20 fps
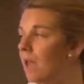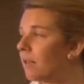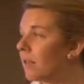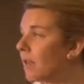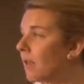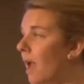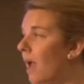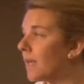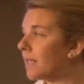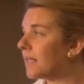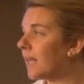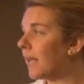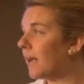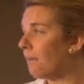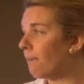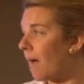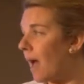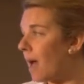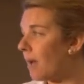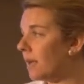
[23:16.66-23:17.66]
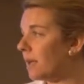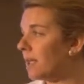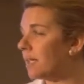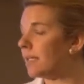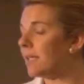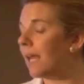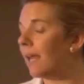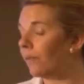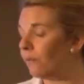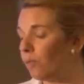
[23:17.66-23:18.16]
The nice thing about it is
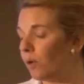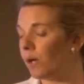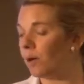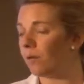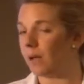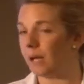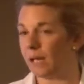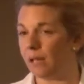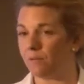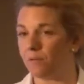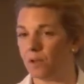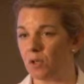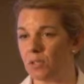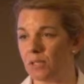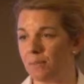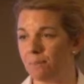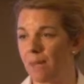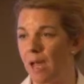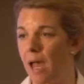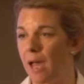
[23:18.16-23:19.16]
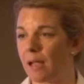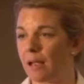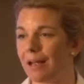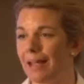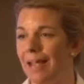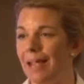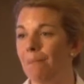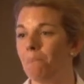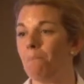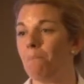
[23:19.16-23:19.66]
if we reinfuse it back,
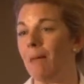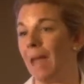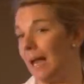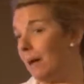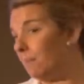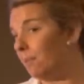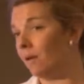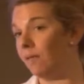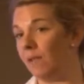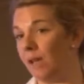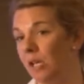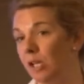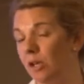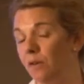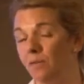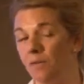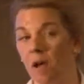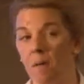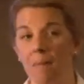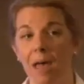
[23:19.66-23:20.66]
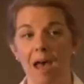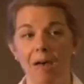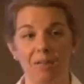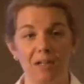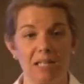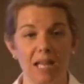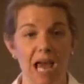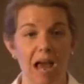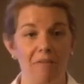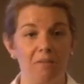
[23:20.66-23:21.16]
it may prevent you from
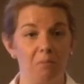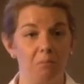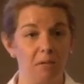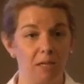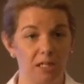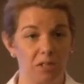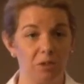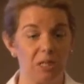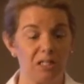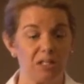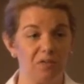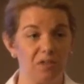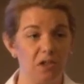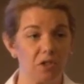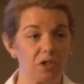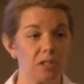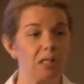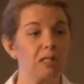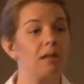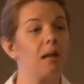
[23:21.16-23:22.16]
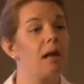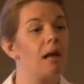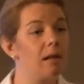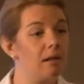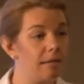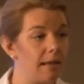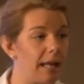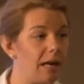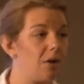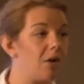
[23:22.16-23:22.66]
having to have a blood transfusion
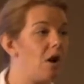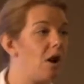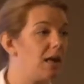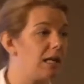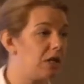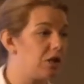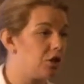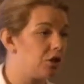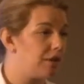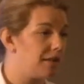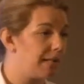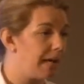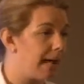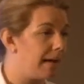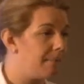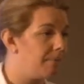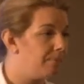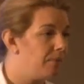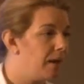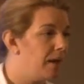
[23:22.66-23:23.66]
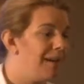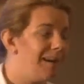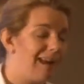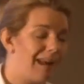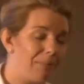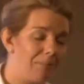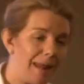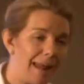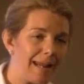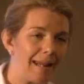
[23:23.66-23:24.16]
later on in your stay.
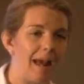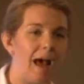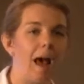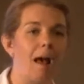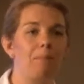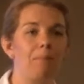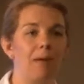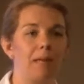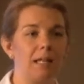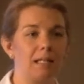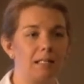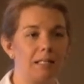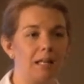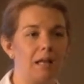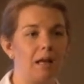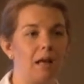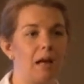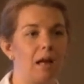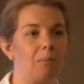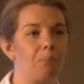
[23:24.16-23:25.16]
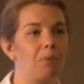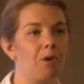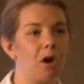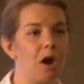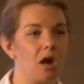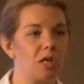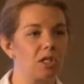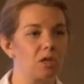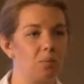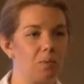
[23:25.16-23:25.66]
It may not, but it's a
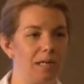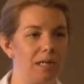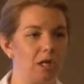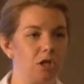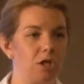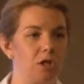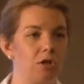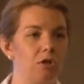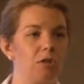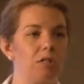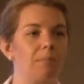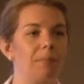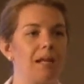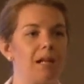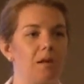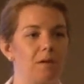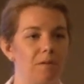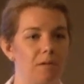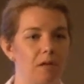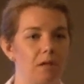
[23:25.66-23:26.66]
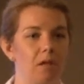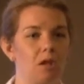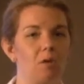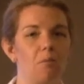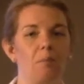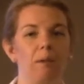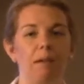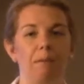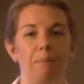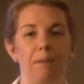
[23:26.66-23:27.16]
precaution we can do to make you feel a little
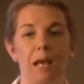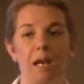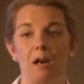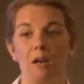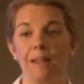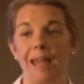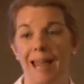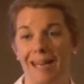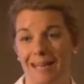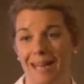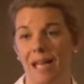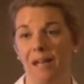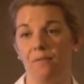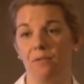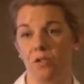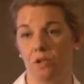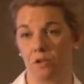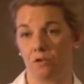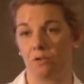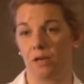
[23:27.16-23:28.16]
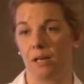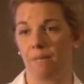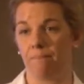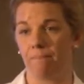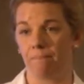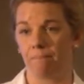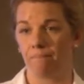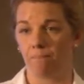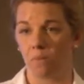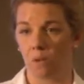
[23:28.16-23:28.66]
bit better that day of surgery,
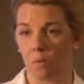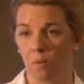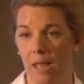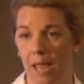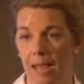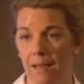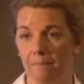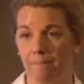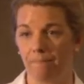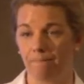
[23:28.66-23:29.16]
okay?